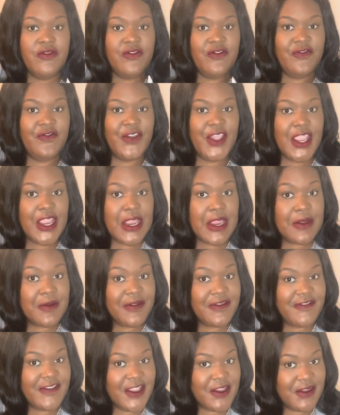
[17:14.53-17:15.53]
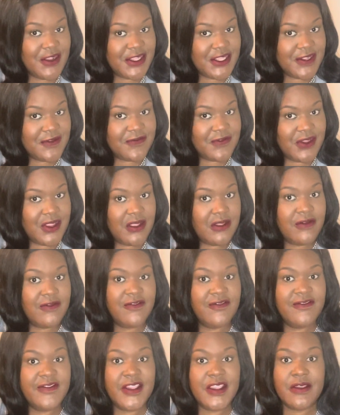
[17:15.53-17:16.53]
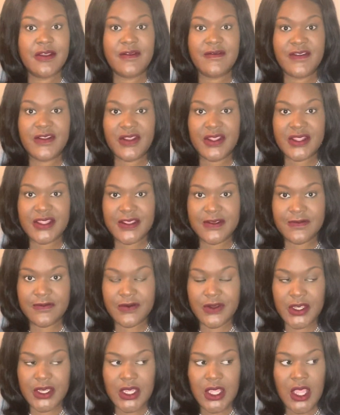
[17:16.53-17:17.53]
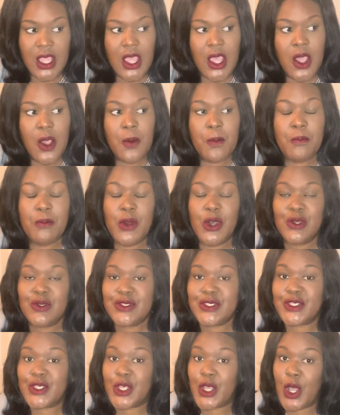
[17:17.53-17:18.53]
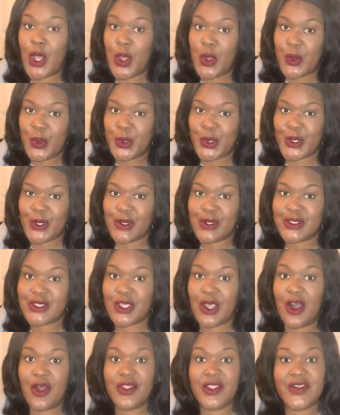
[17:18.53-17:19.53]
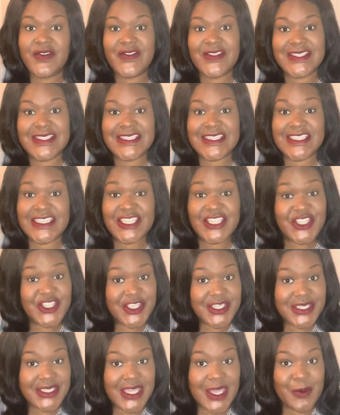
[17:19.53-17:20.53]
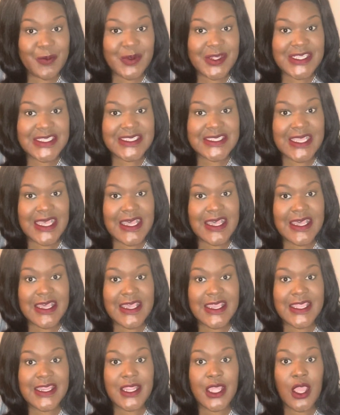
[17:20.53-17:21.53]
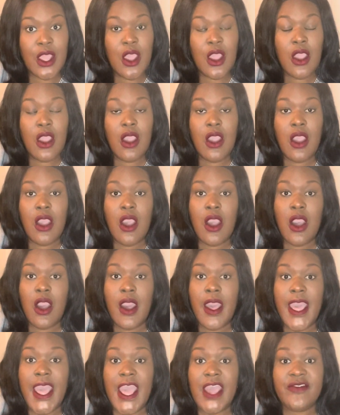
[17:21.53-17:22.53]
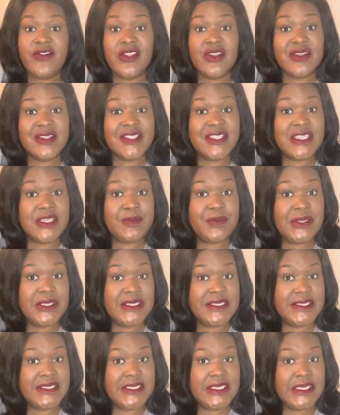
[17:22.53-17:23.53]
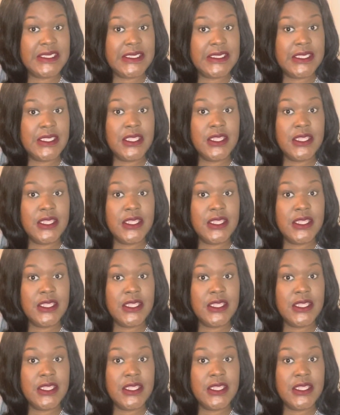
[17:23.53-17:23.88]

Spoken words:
very, very different. Very, very different. Most coders on the physician company side have their CPC.